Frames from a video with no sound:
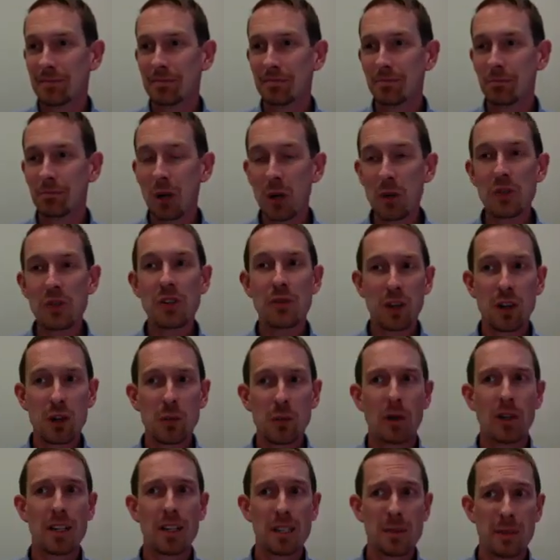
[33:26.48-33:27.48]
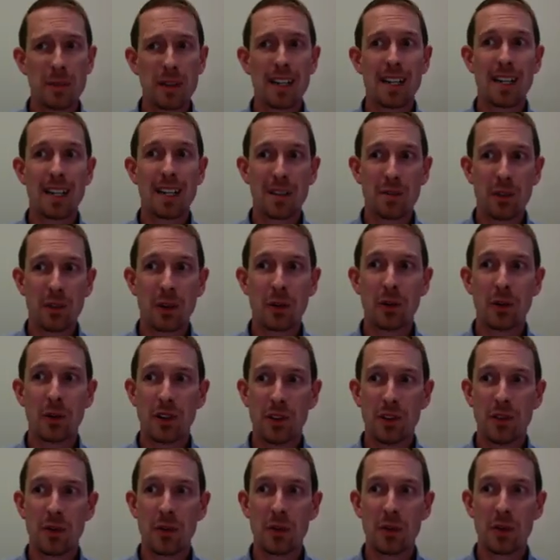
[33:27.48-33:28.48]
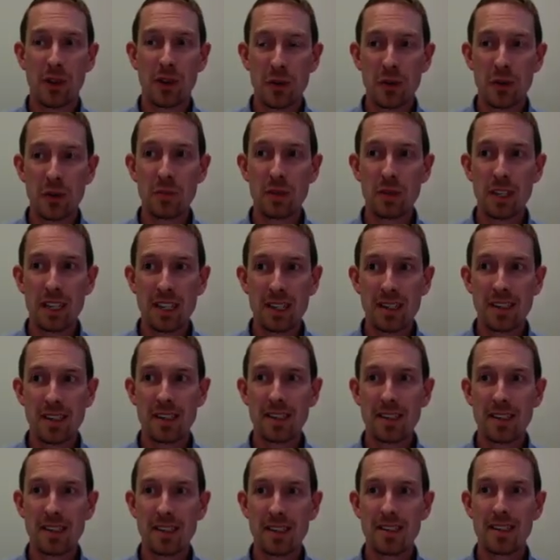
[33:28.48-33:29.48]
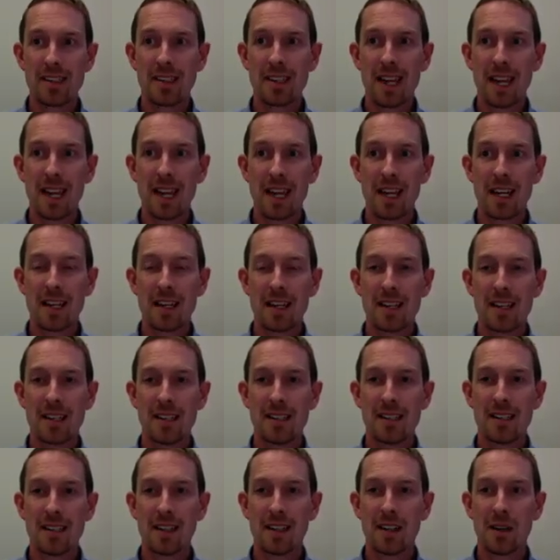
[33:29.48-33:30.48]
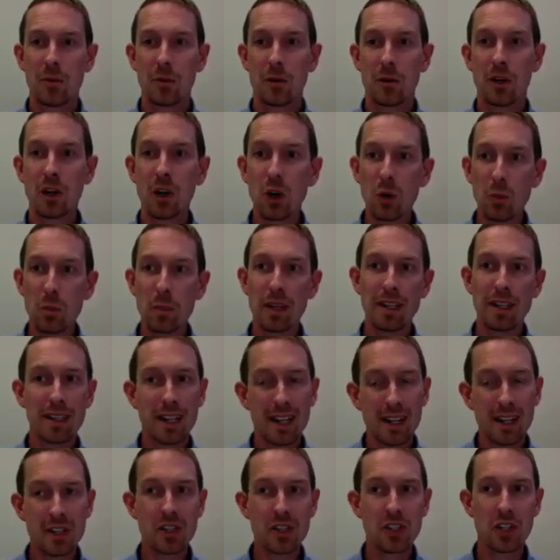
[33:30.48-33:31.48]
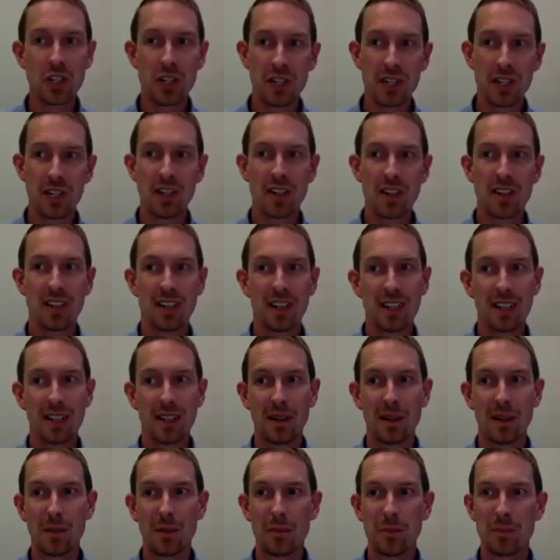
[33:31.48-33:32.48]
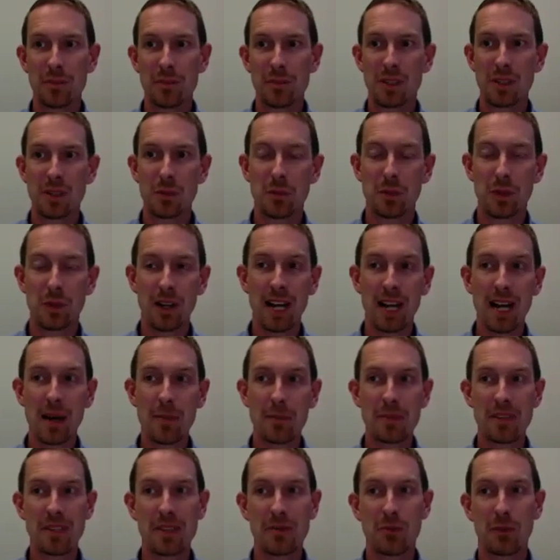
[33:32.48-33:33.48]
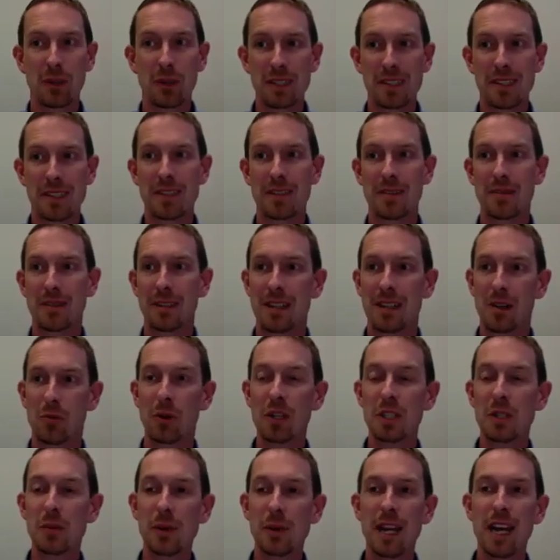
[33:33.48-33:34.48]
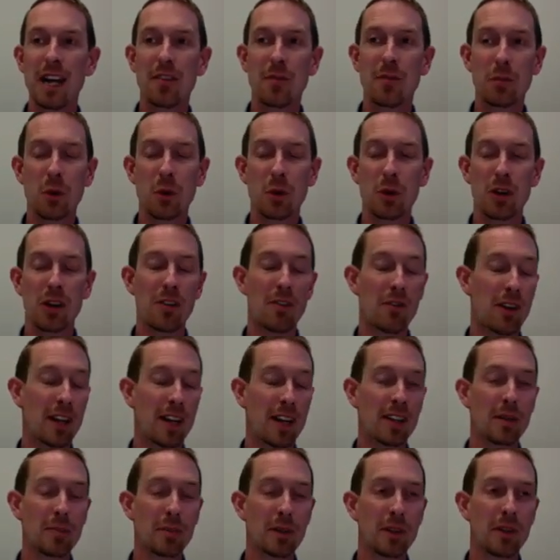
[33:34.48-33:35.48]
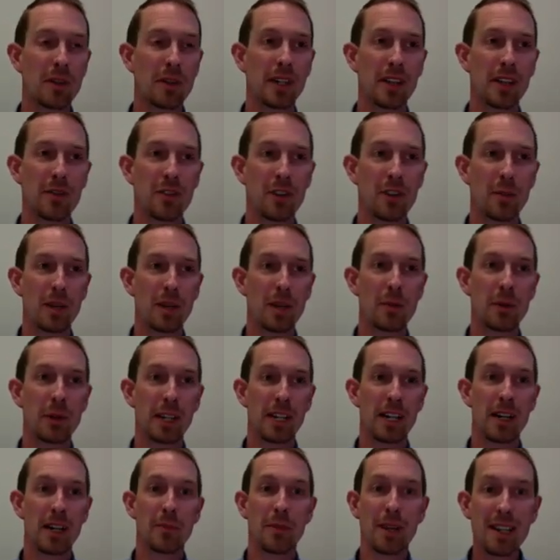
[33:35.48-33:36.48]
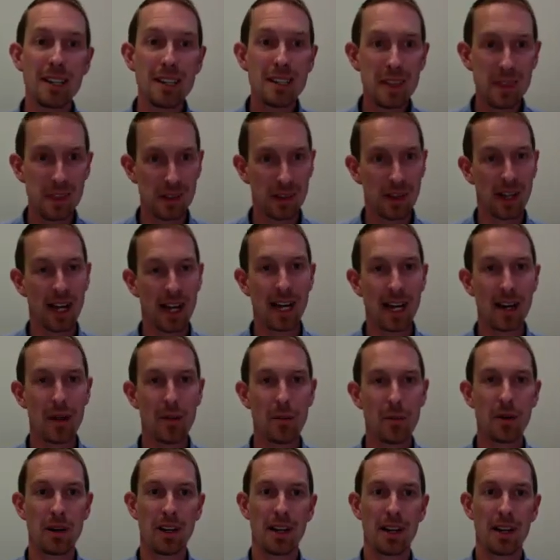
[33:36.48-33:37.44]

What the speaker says: most of our work has been kind of recruited through those pieces. And we're hoping next year to perhaps once we have more availability for people to come into the lab